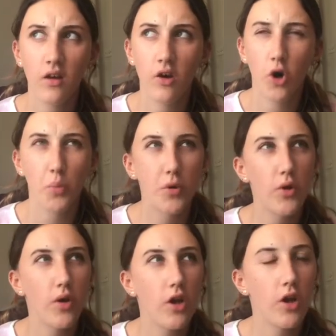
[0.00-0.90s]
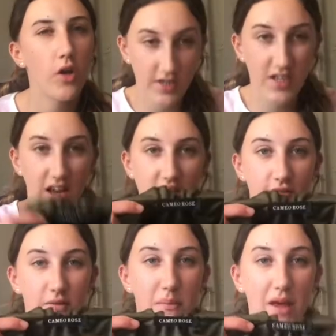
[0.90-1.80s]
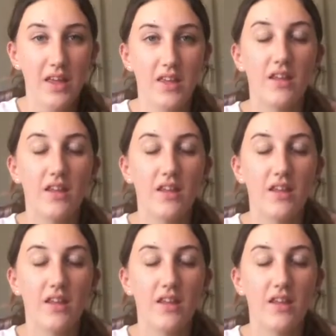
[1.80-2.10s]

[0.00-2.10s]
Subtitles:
or Boohoo. It's like a different make in the